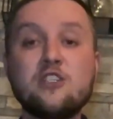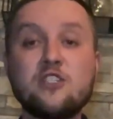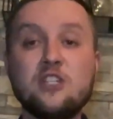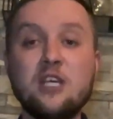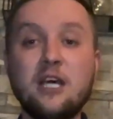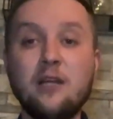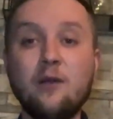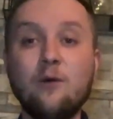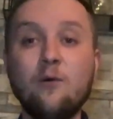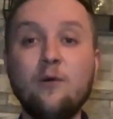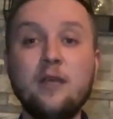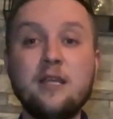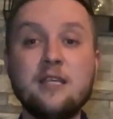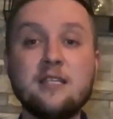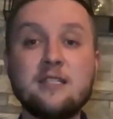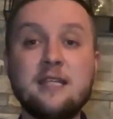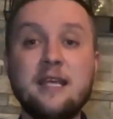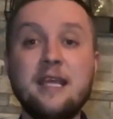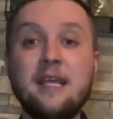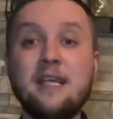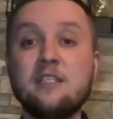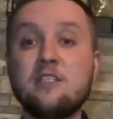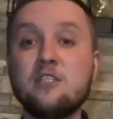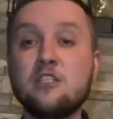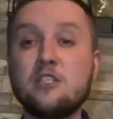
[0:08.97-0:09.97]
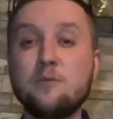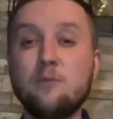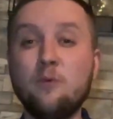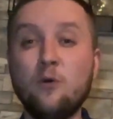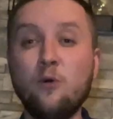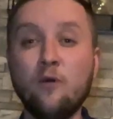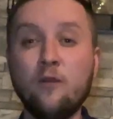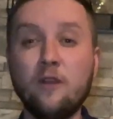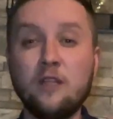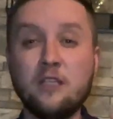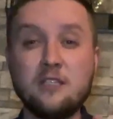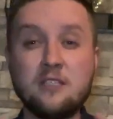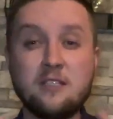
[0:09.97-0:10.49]
channel is here to
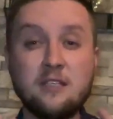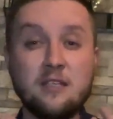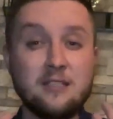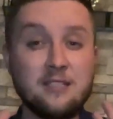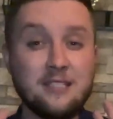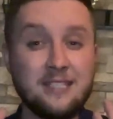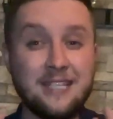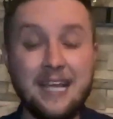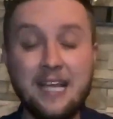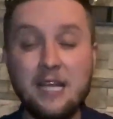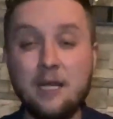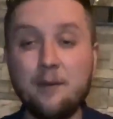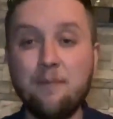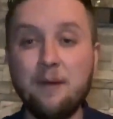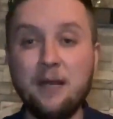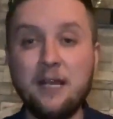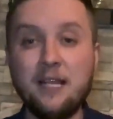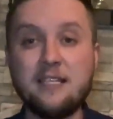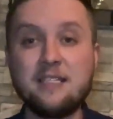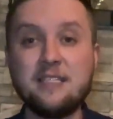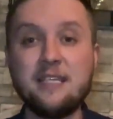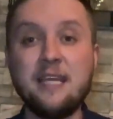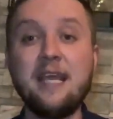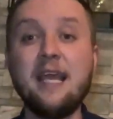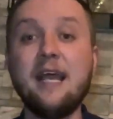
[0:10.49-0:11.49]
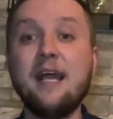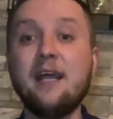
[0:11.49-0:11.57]
support the sustainability